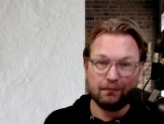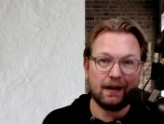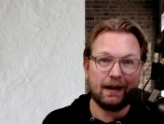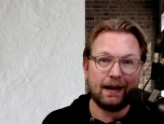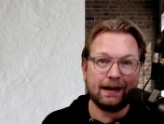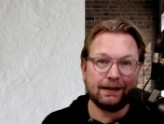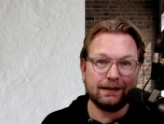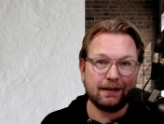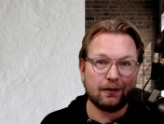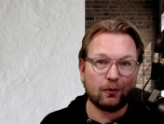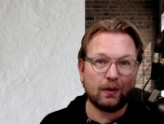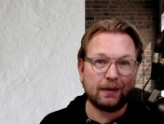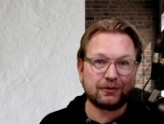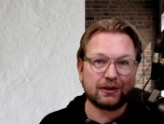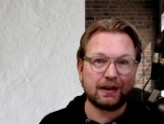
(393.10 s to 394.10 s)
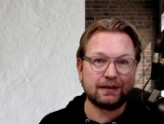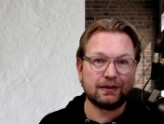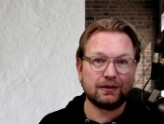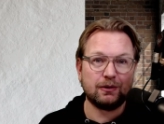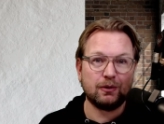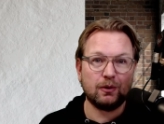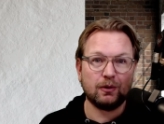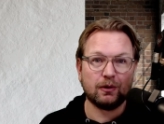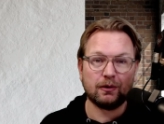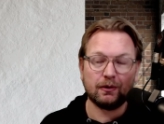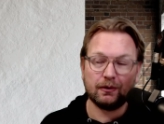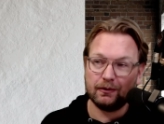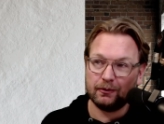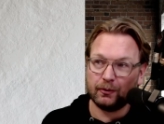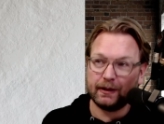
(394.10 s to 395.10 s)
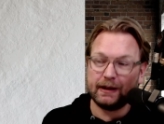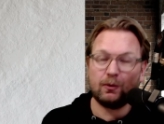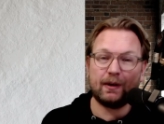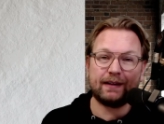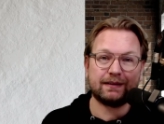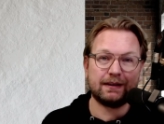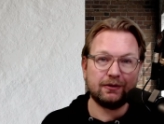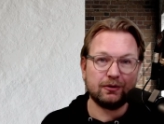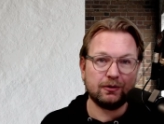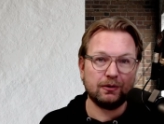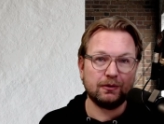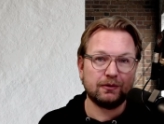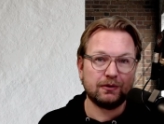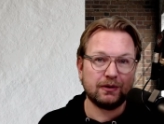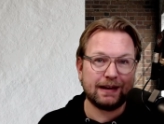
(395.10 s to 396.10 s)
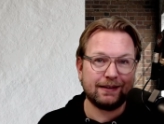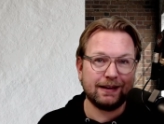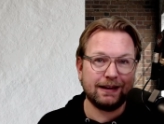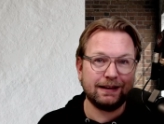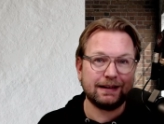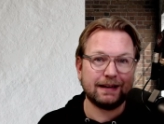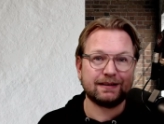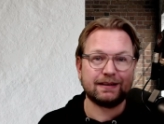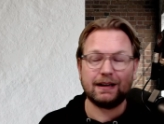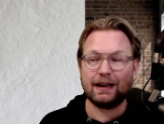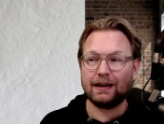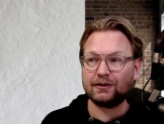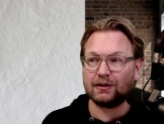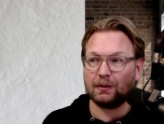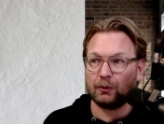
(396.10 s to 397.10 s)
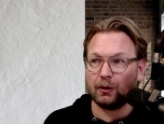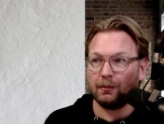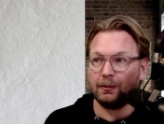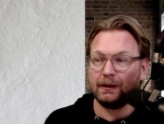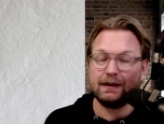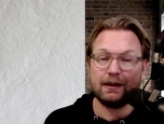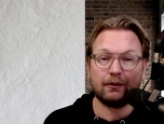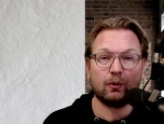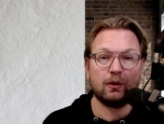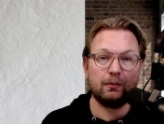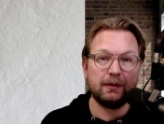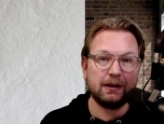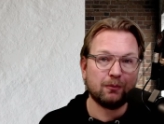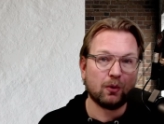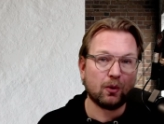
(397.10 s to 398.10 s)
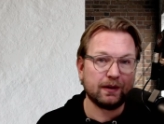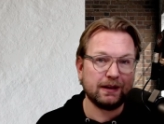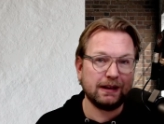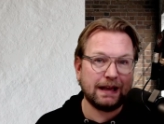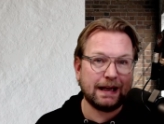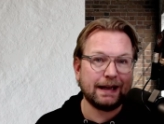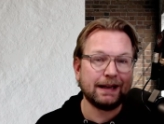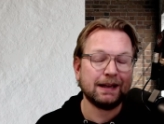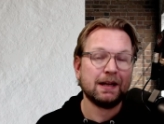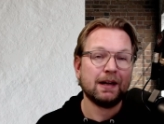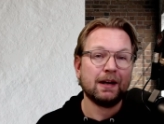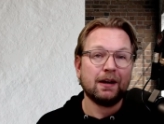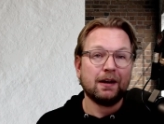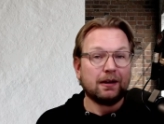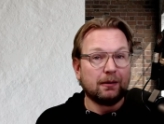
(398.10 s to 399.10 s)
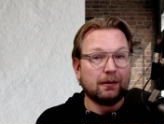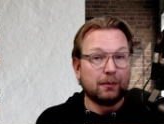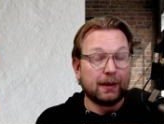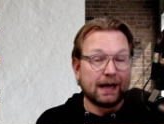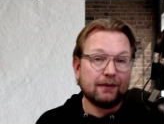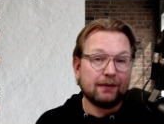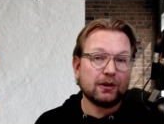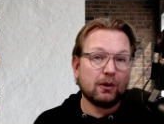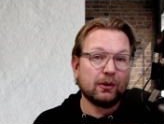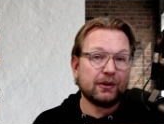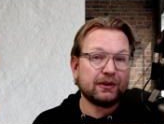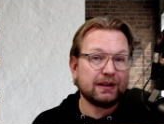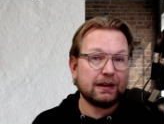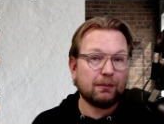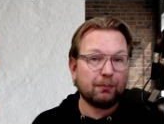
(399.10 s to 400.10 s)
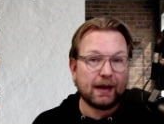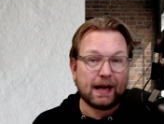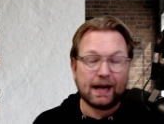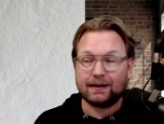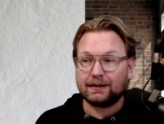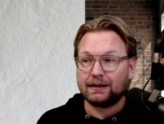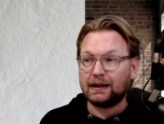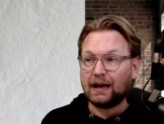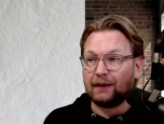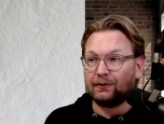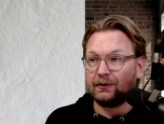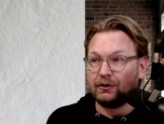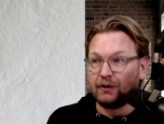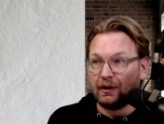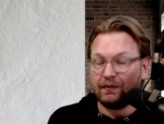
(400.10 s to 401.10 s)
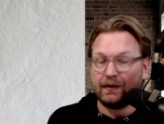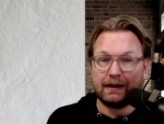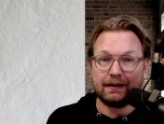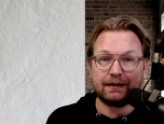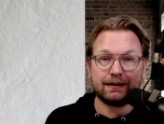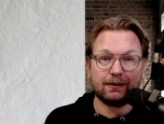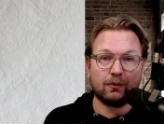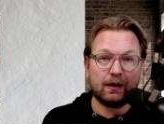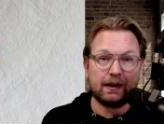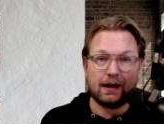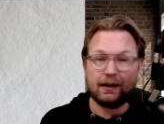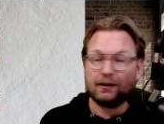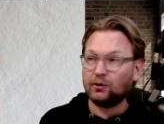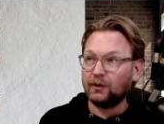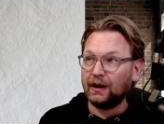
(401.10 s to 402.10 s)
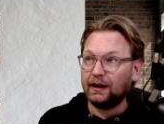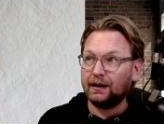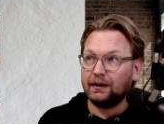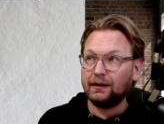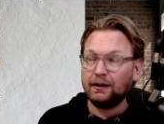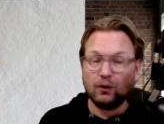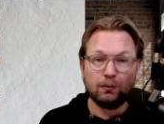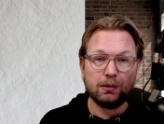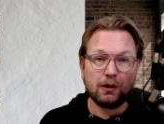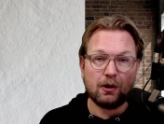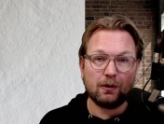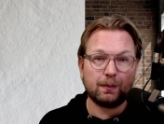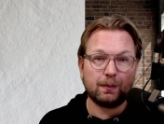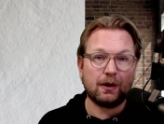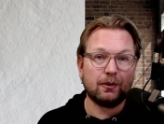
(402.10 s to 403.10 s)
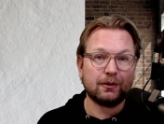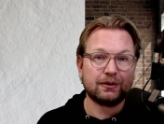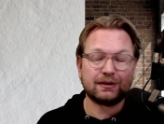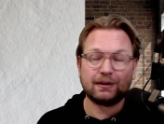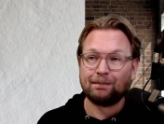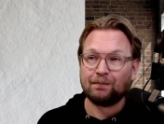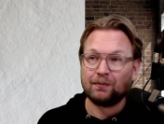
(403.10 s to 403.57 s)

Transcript: adding their websites to Google, requesting to, to get indexed again. So probably there will be more delay. But I've noticed in the past that I've done this when I created a new blog post